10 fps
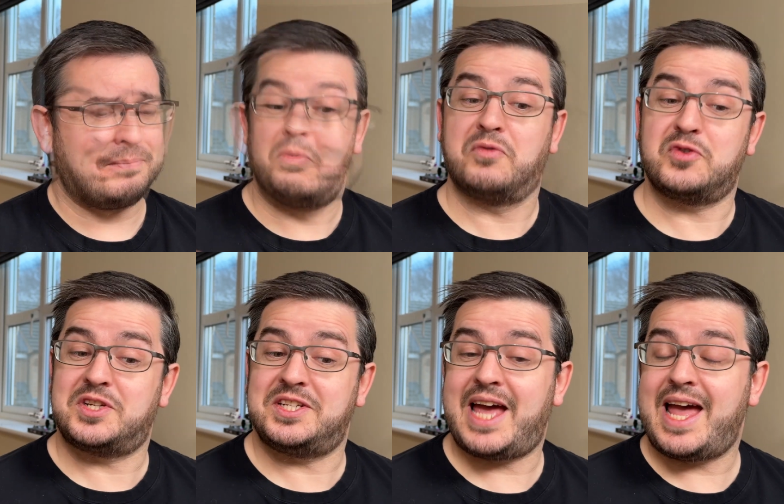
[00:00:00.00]
But for
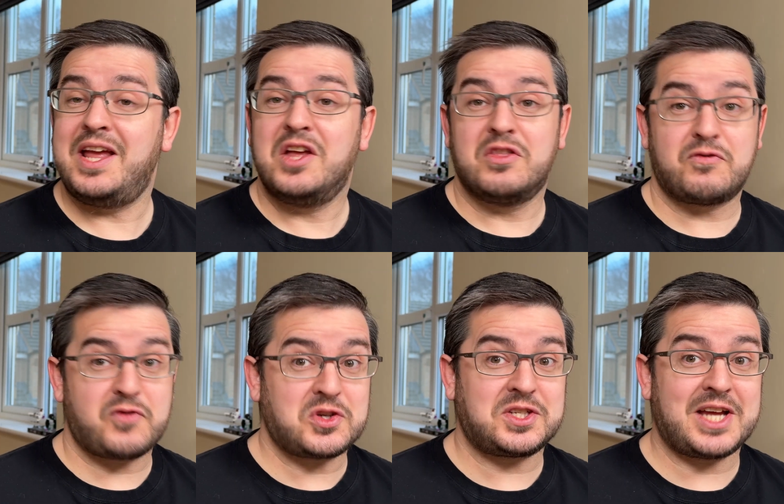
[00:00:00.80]
today, the
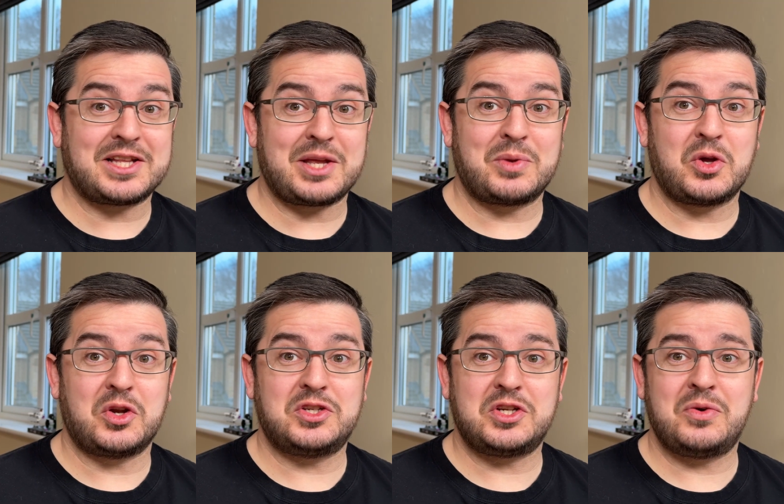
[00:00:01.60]
first tag that I'm going
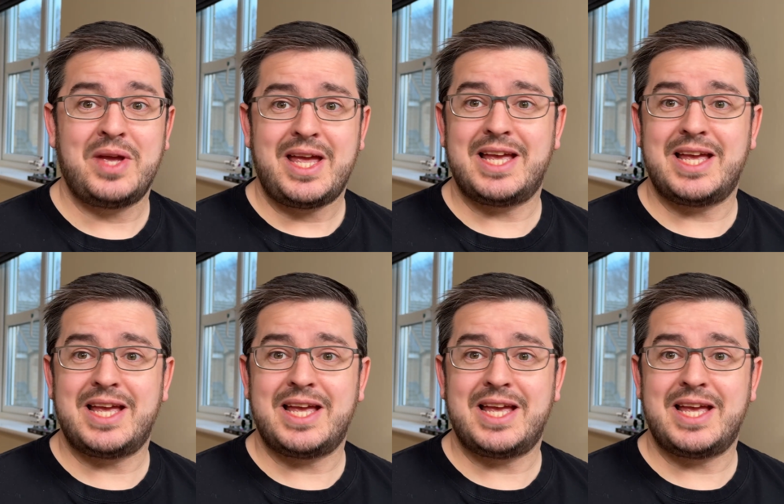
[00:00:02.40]
to do